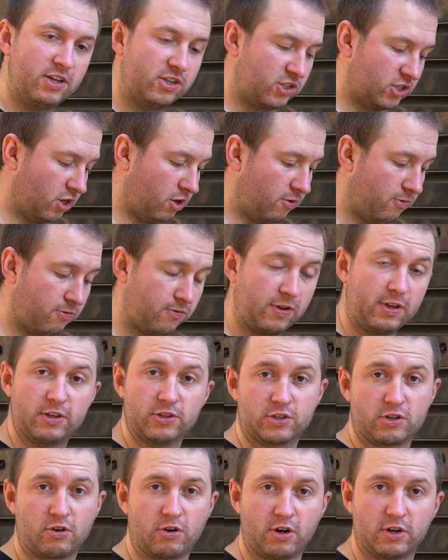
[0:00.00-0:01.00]
So
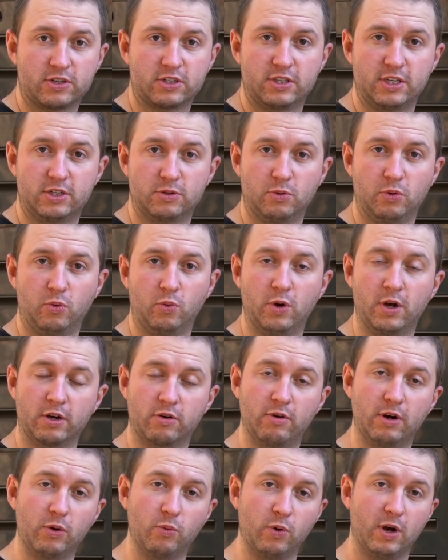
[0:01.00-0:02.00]
fingers crossed this will work
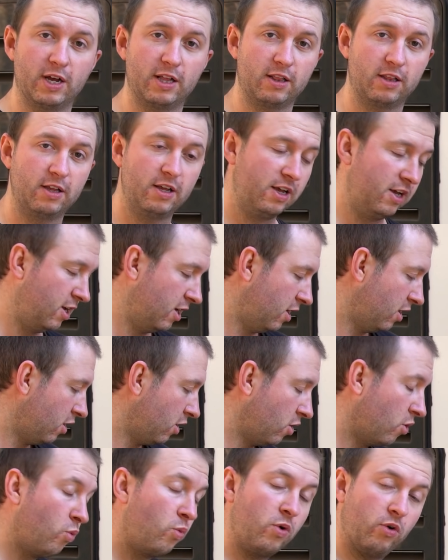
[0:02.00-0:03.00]
really well.
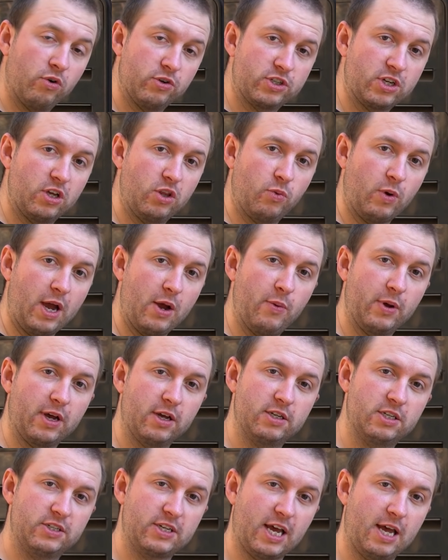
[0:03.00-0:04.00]
The way we're
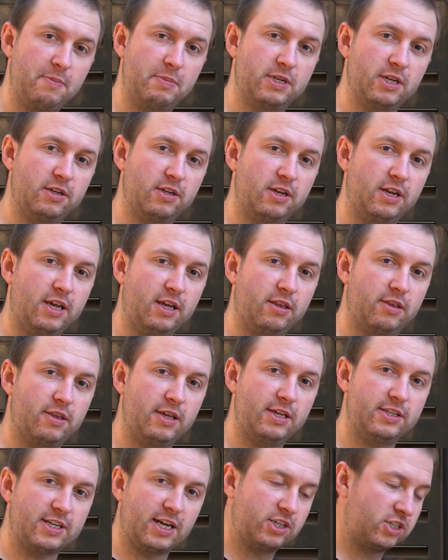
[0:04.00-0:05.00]
going to tape it underneath
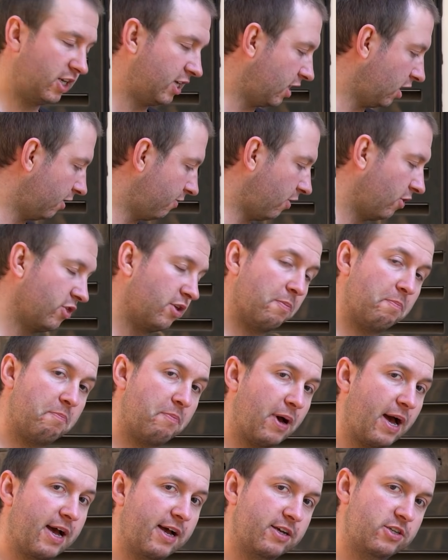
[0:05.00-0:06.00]
is actually kind of on the
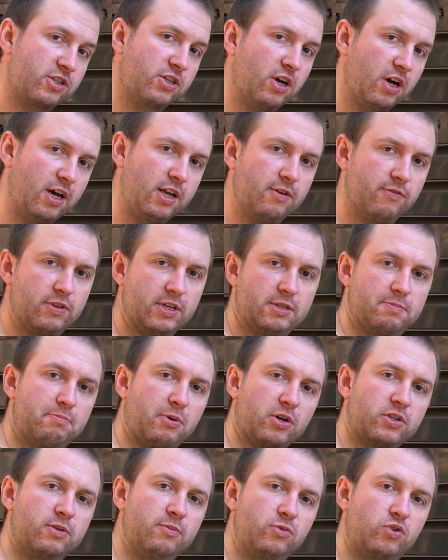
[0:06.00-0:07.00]
back side of this
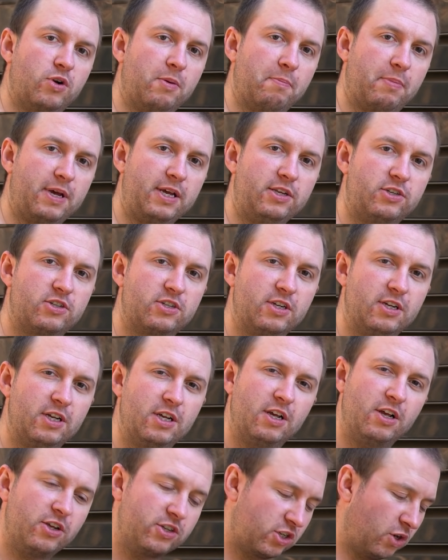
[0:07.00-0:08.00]
bottom trim piece.
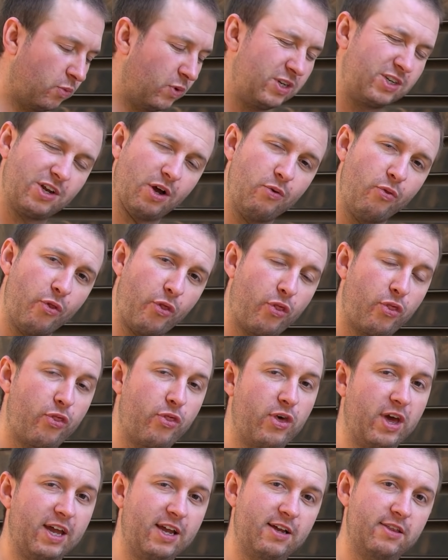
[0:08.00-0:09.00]
So we don't
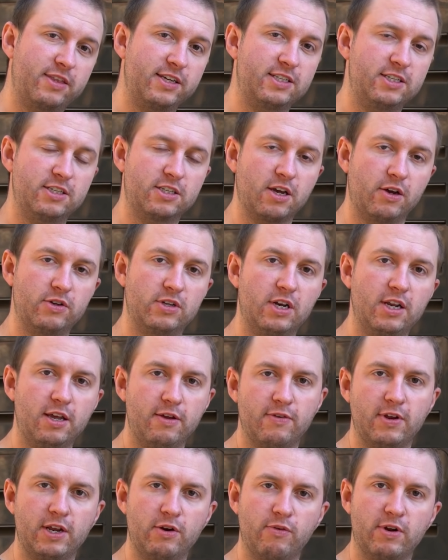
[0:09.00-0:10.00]
think this is going to
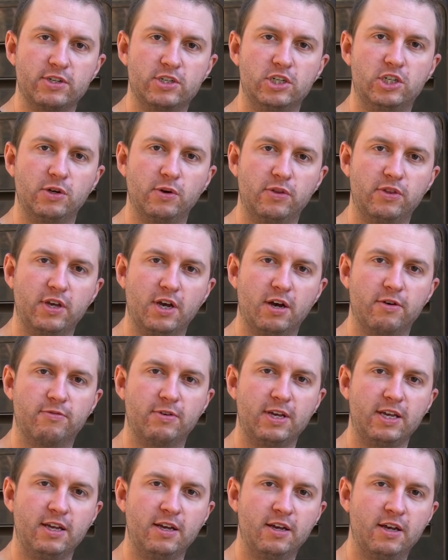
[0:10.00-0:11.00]
leave any residue on the
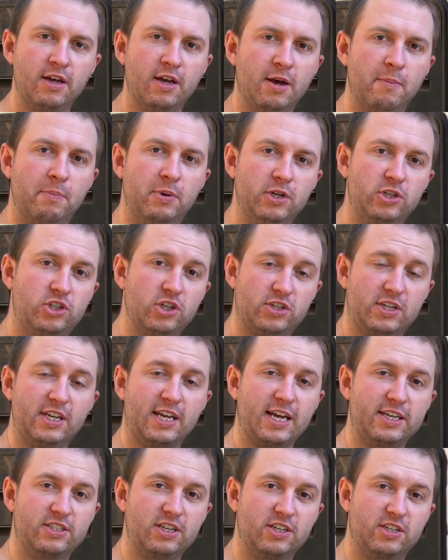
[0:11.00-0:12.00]
RV, but just in
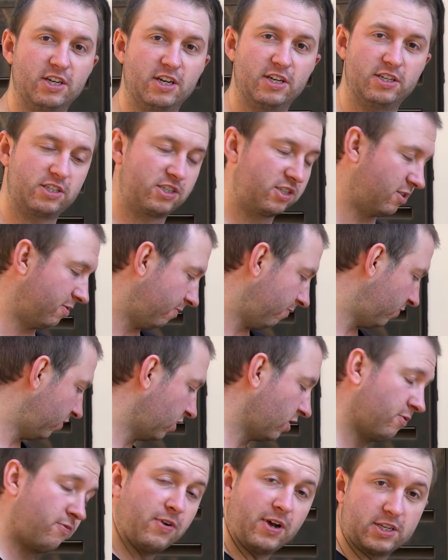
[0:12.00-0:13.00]
case it does,
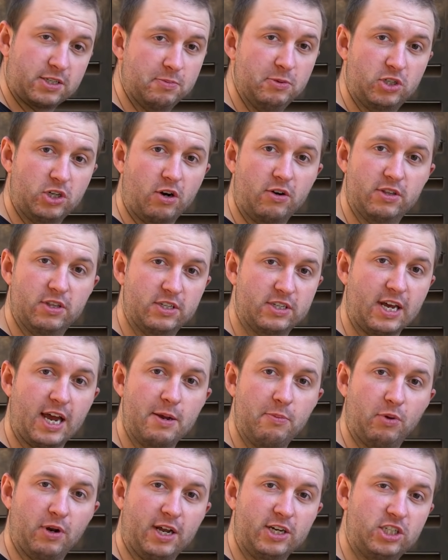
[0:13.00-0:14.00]
the vast majority of the
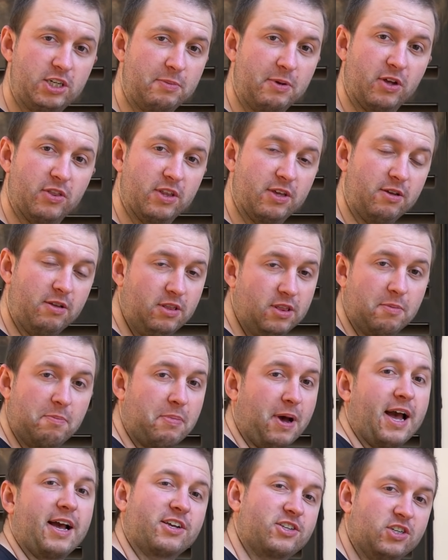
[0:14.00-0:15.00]
tape will actually be on the
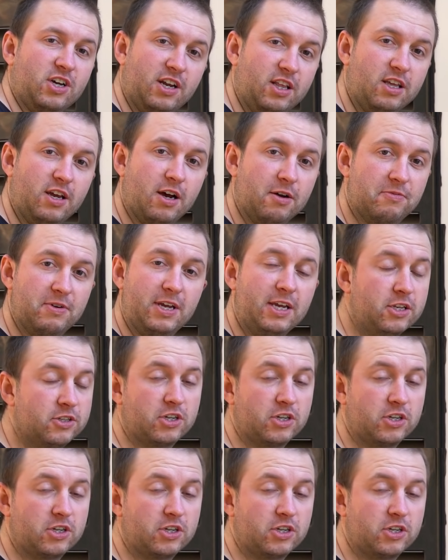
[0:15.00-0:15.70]
back side of the RV,